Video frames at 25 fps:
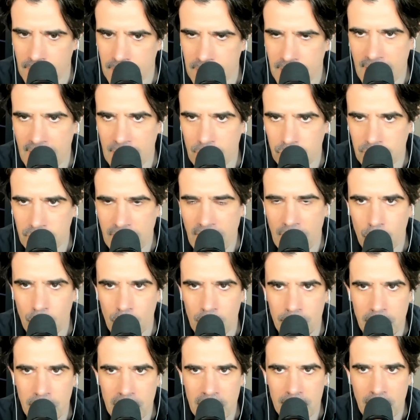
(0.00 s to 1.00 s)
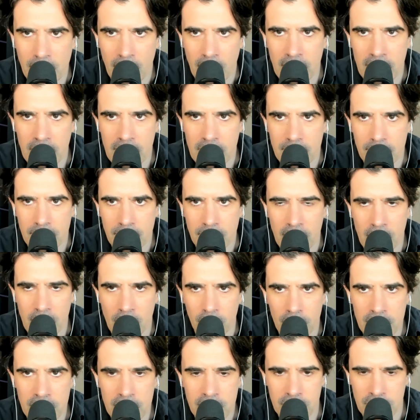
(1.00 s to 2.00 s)
That that would be my my
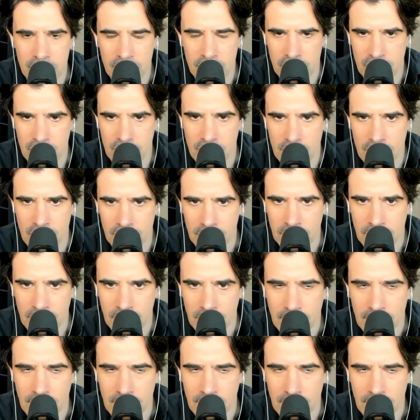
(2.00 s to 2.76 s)
only concern.